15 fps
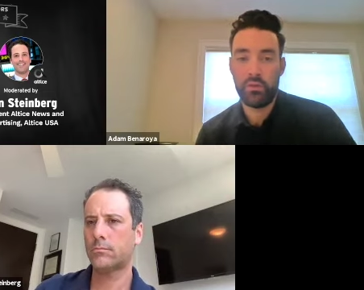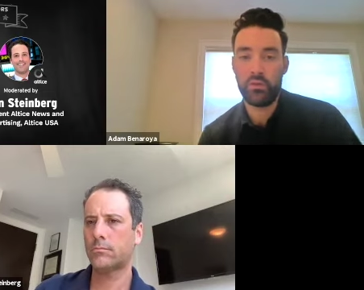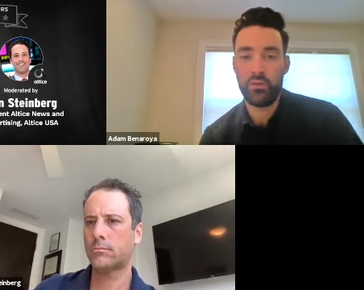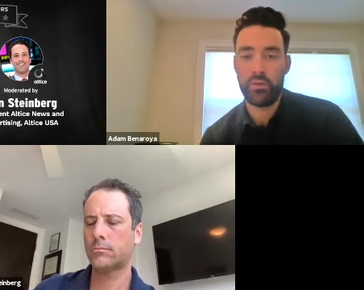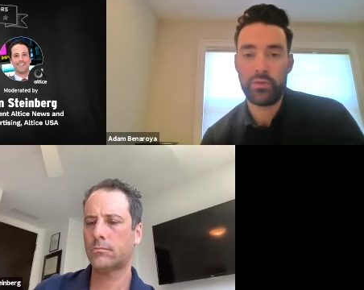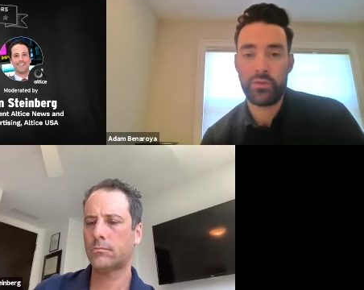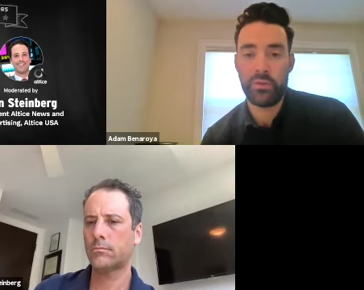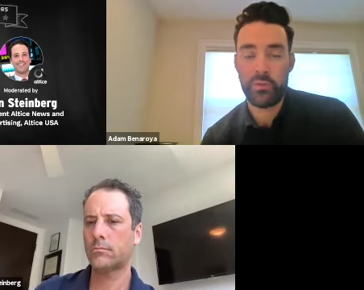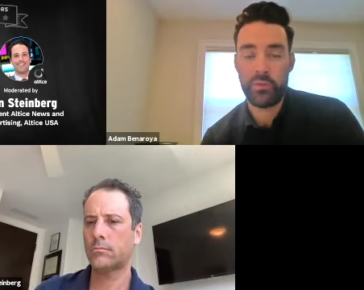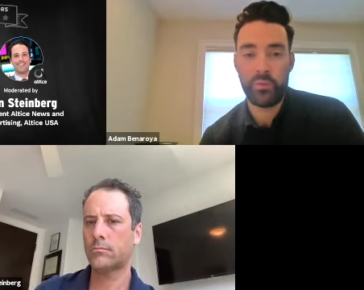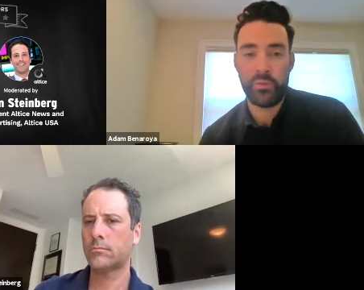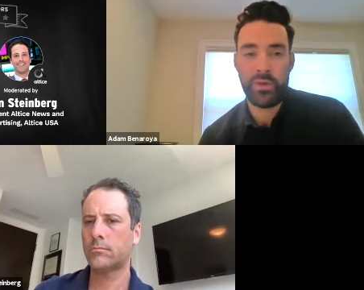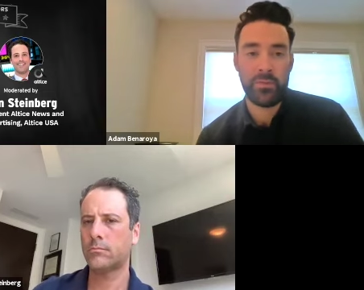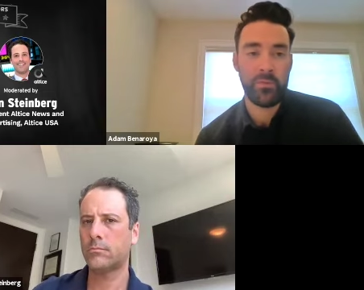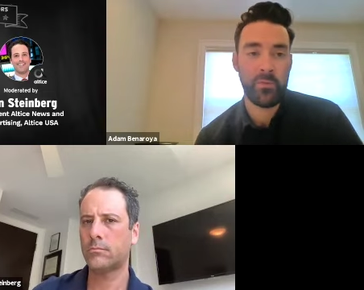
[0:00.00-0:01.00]
Speaker 1: new social
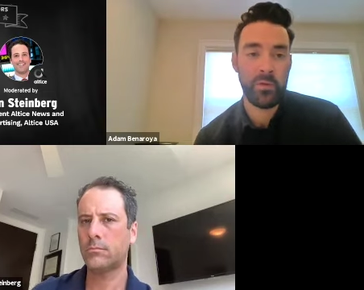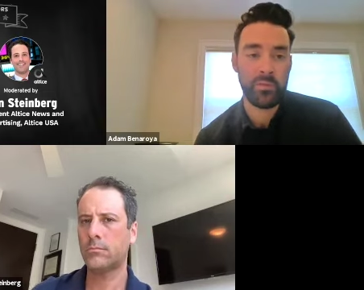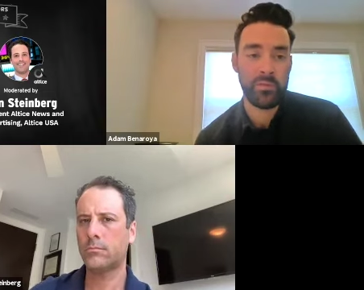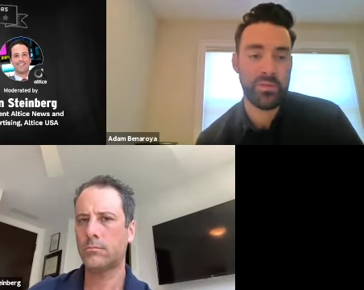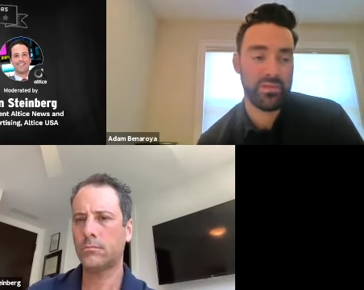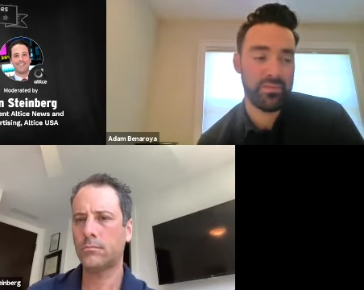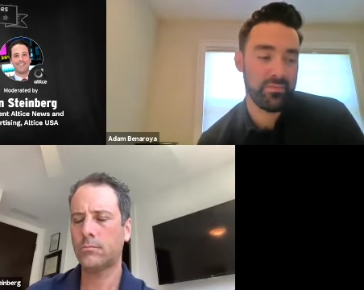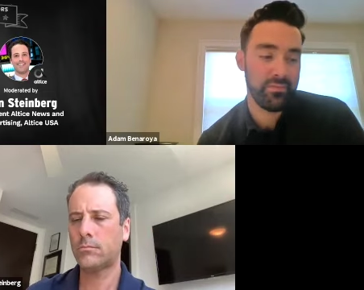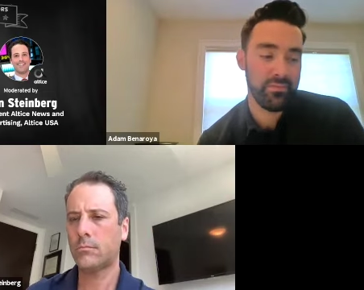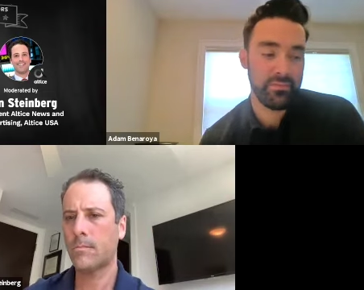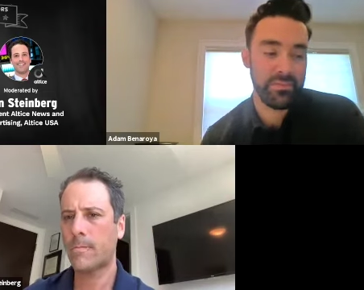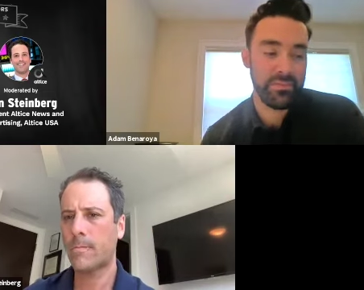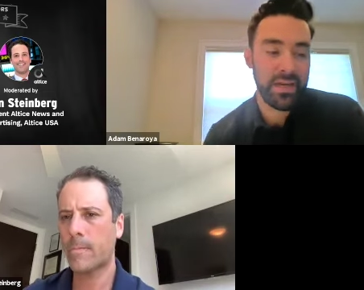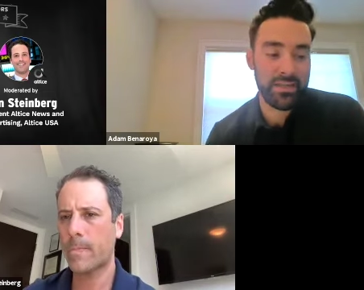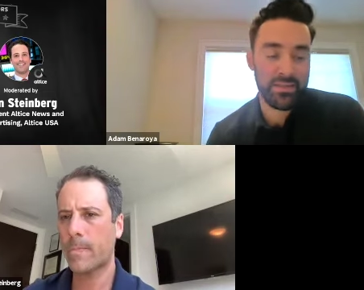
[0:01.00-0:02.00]
platforms.
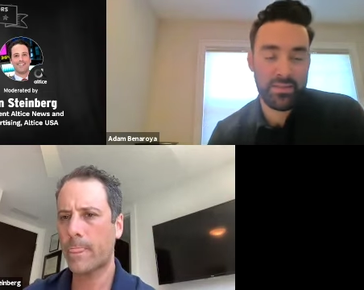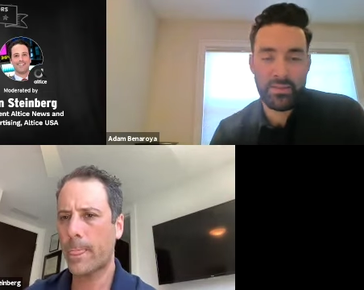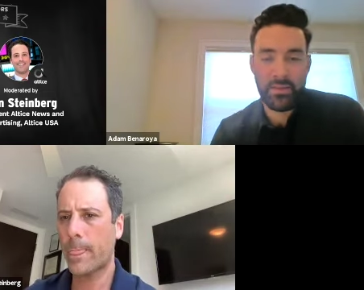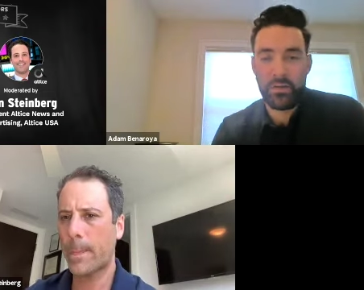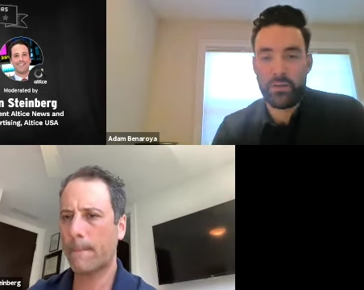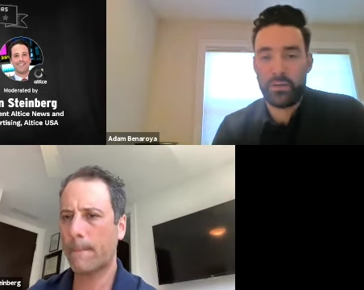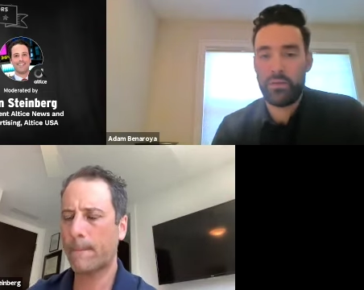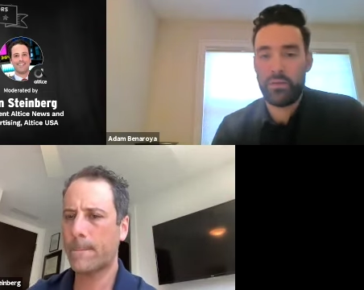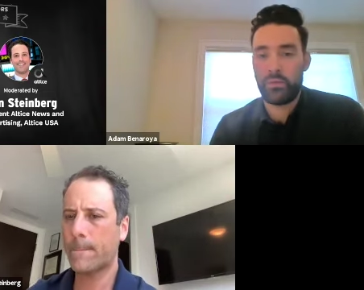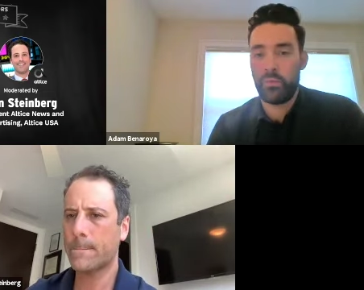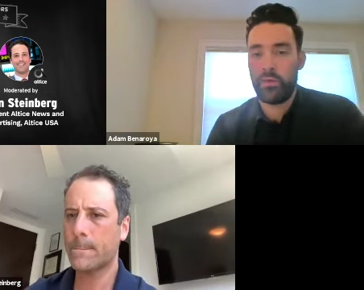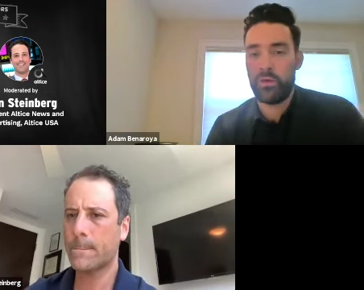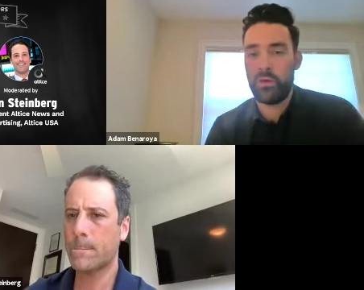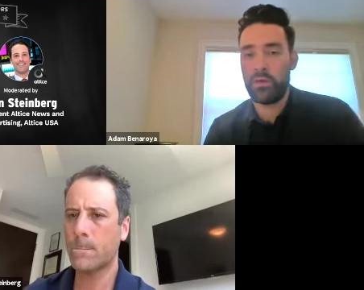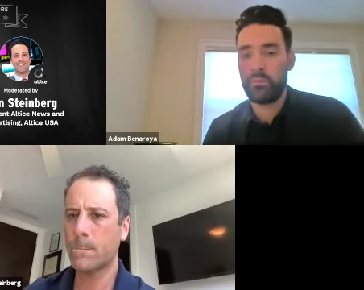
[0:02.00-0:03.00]
Not necessarily because
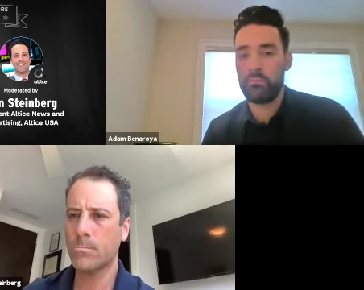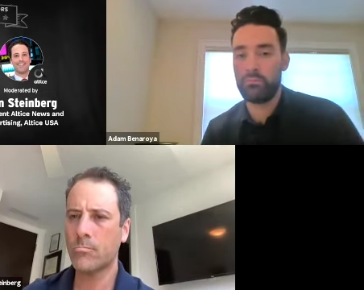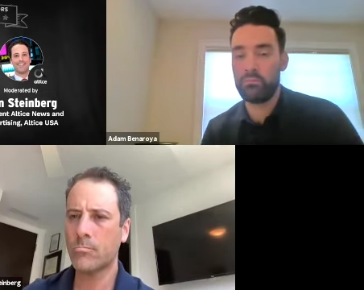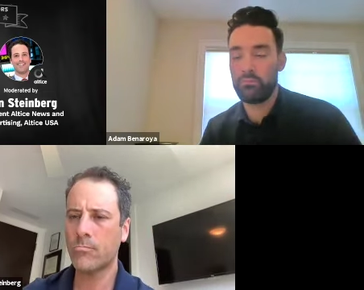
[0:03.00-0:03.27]
we're